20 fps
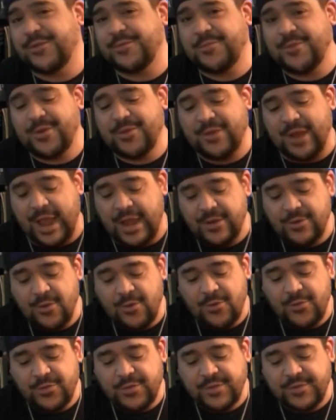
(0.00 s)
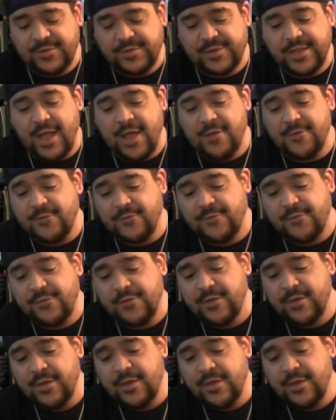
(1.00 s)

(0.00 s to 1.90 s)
this, brother? I know this stuff